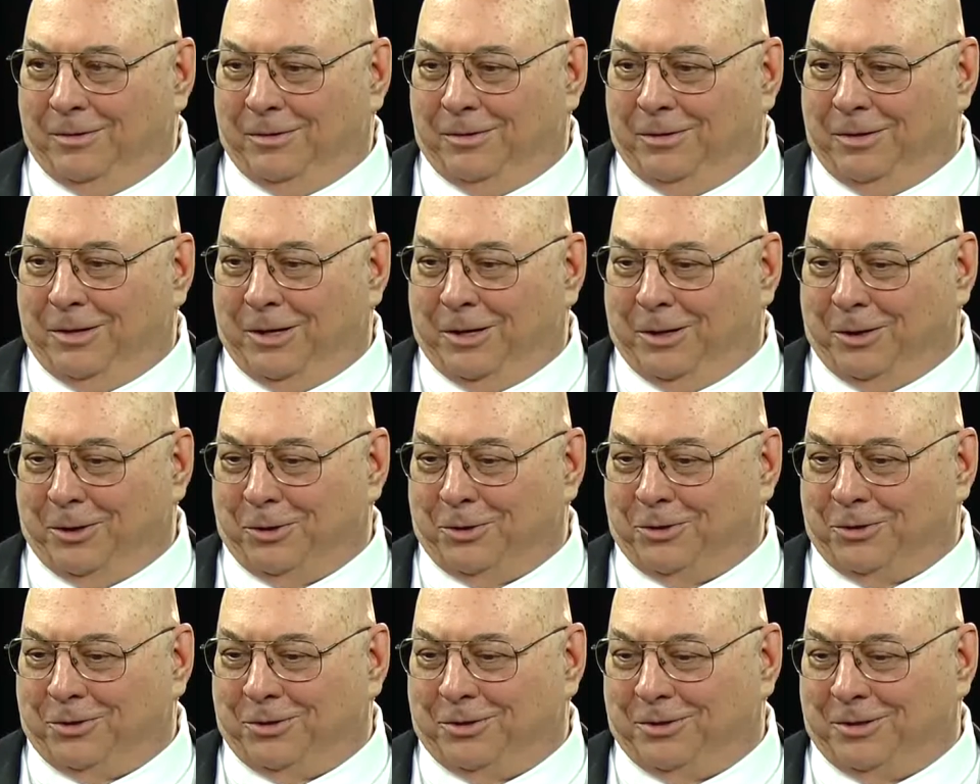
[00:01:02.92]

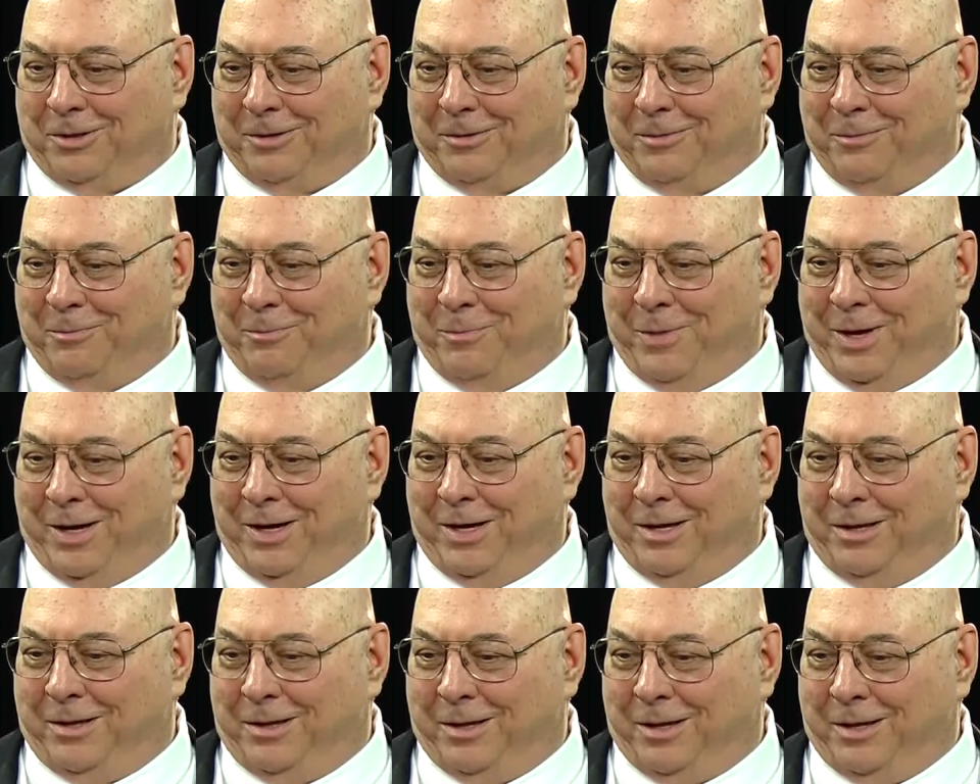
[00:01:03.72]
There's
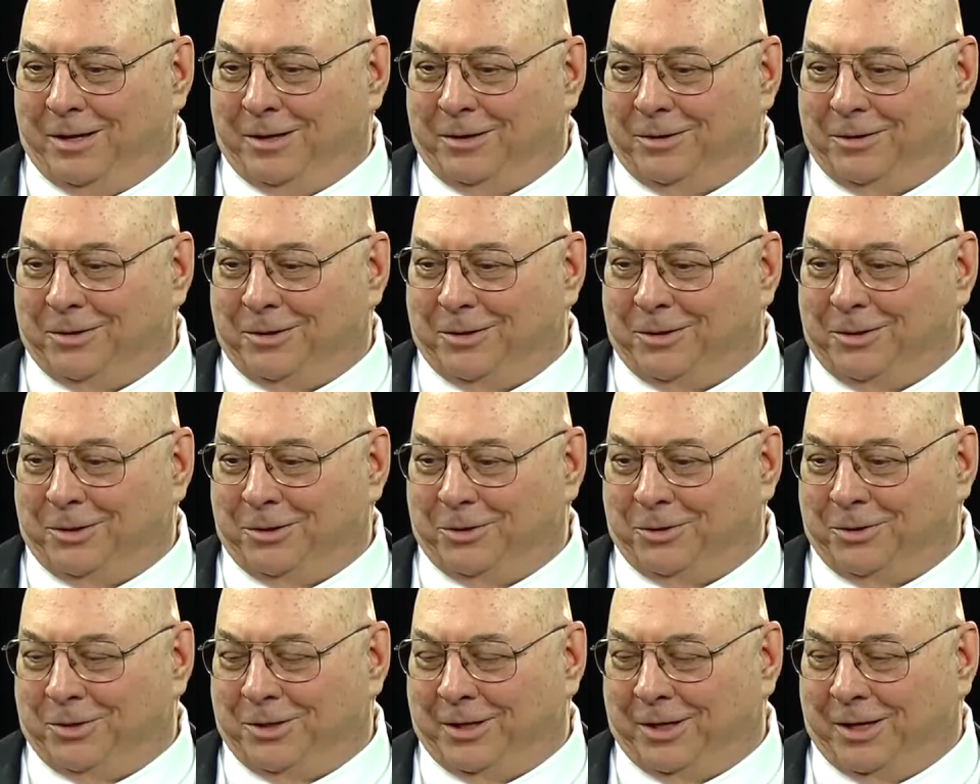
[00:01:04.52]
many things that
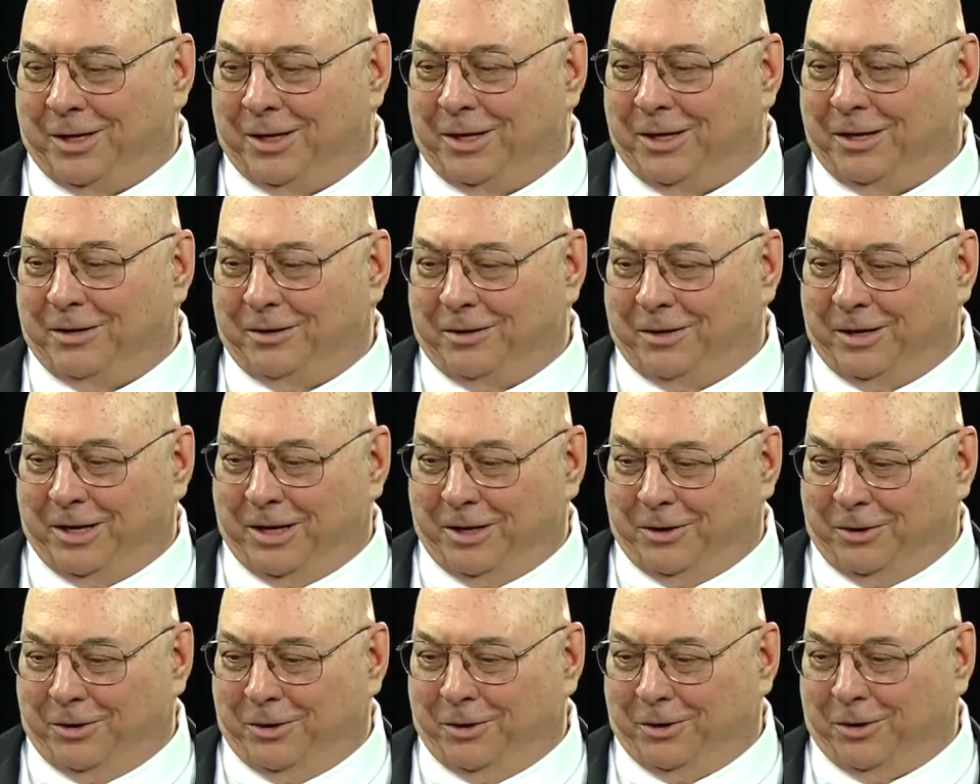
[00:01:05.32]
you see.
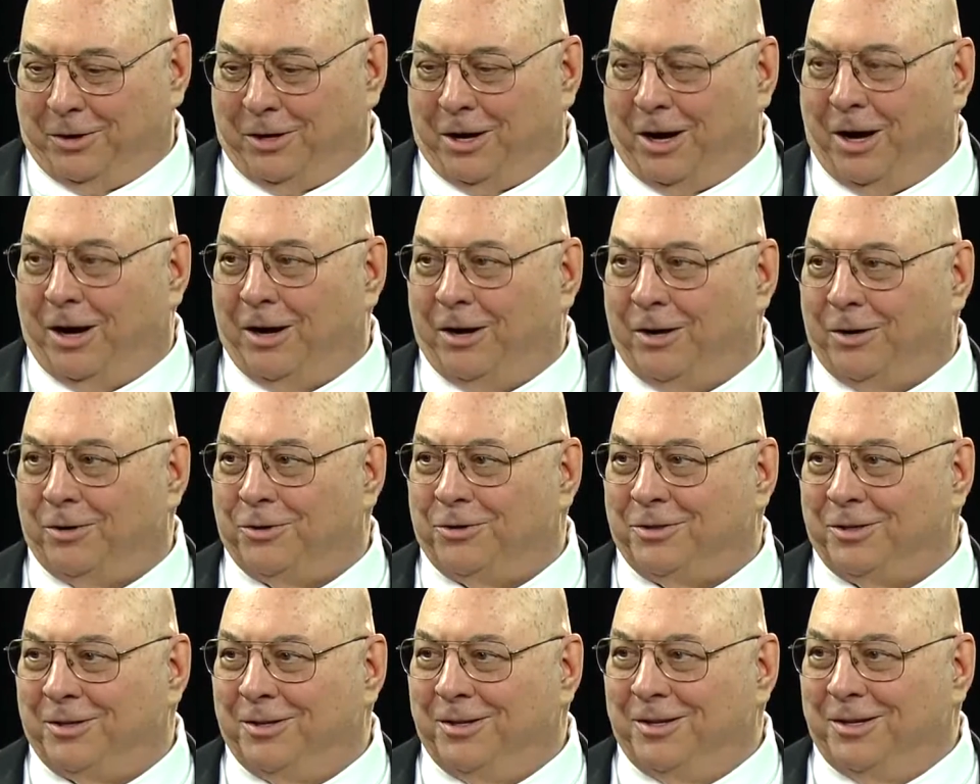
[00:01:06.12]
In your
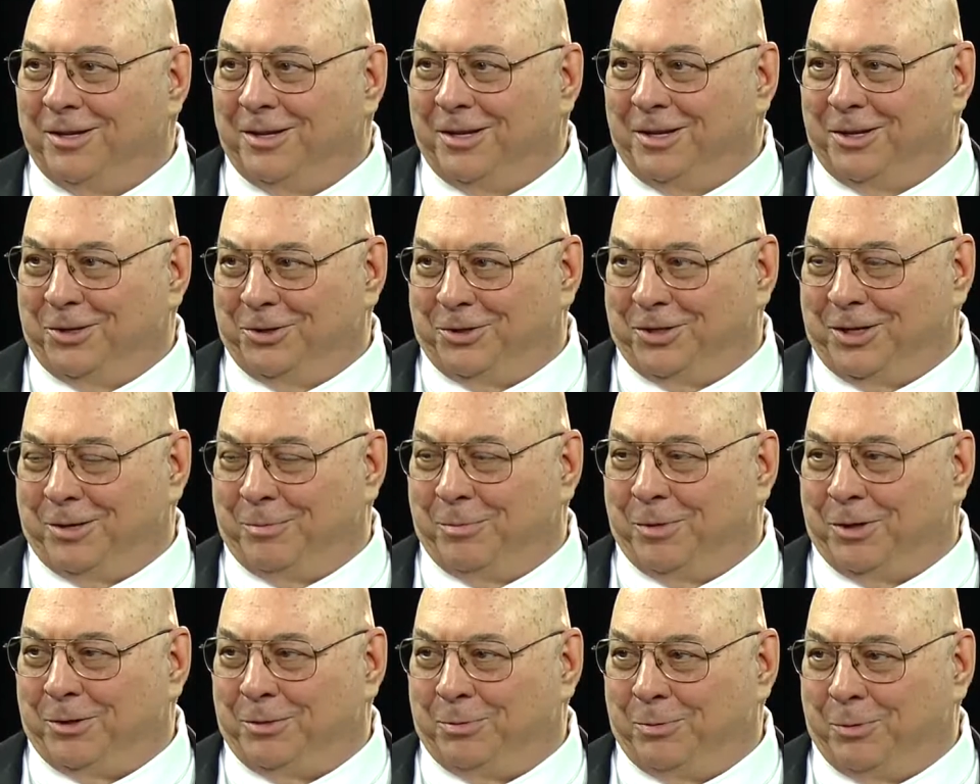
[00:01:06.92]
cars, you see
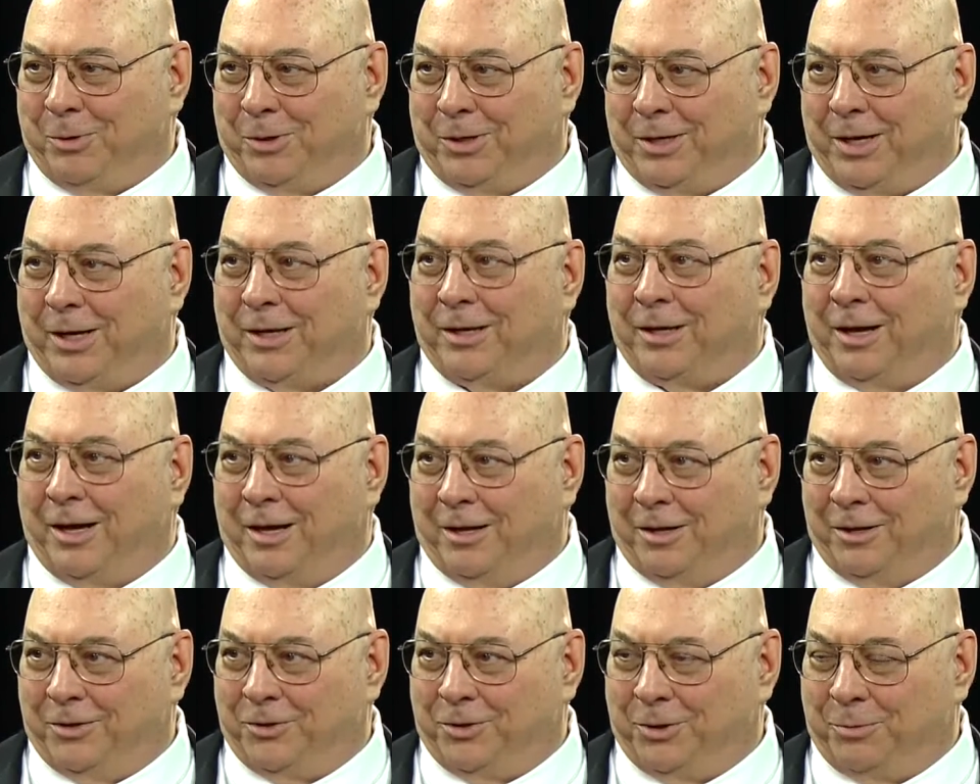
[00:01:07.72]
much more
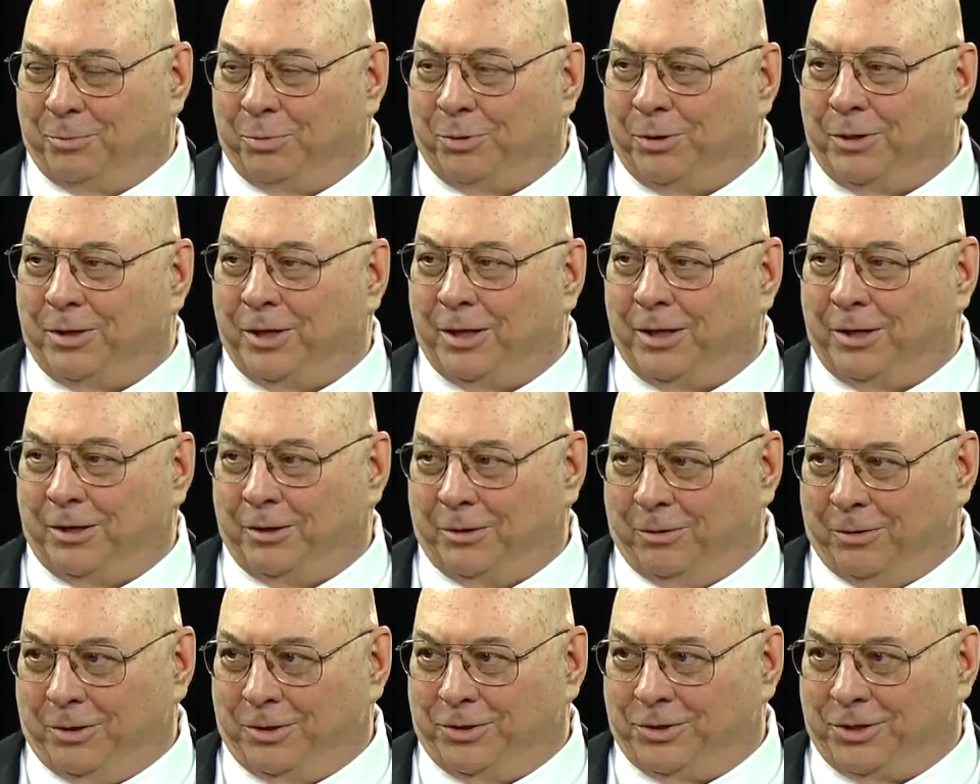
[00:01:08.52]
technology,
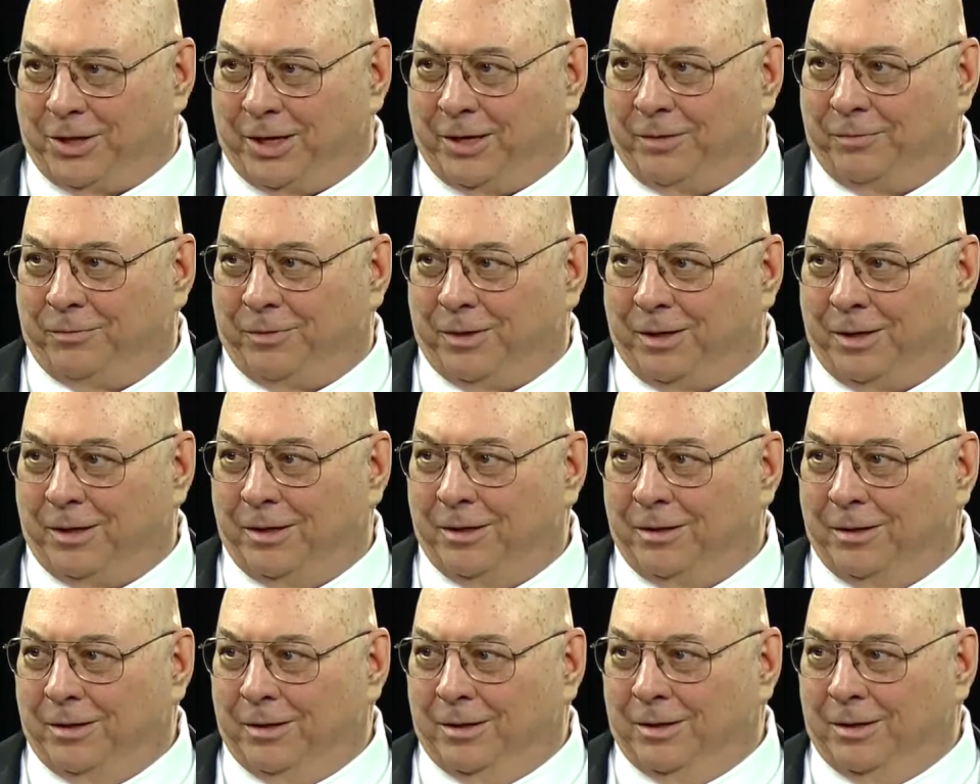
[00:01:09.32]
particularly safety.